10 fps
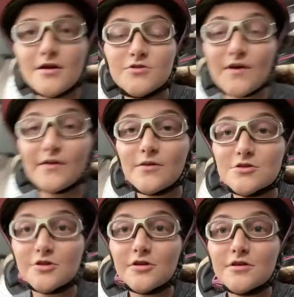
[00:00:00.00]
Do I go to
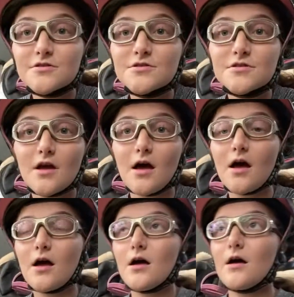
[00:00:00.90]
church?
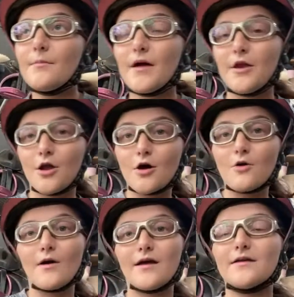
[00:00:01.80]
Um,
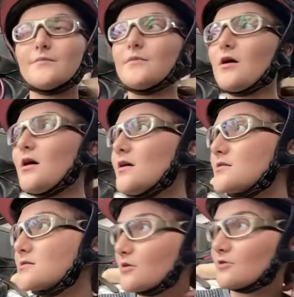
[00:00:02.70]
no, I am
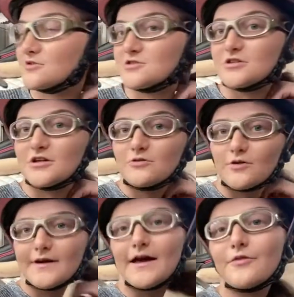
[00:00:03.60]
not Christian
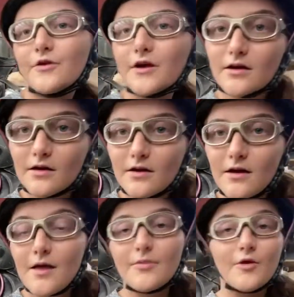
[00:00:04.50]
or Catholic.
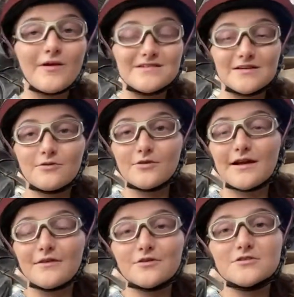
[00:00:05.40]
Though I did go to a
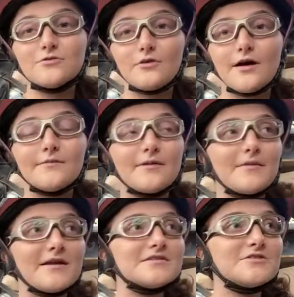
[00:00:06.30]
Catholic school and we
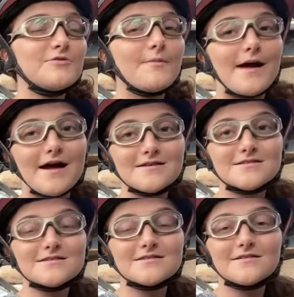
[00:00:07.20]
went to
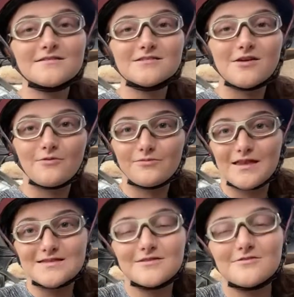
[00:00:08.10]
mass. So
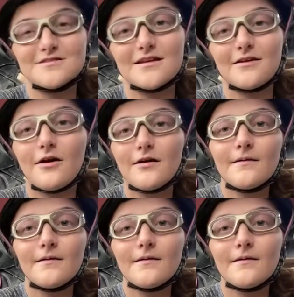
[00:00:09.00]
that's the closest I got.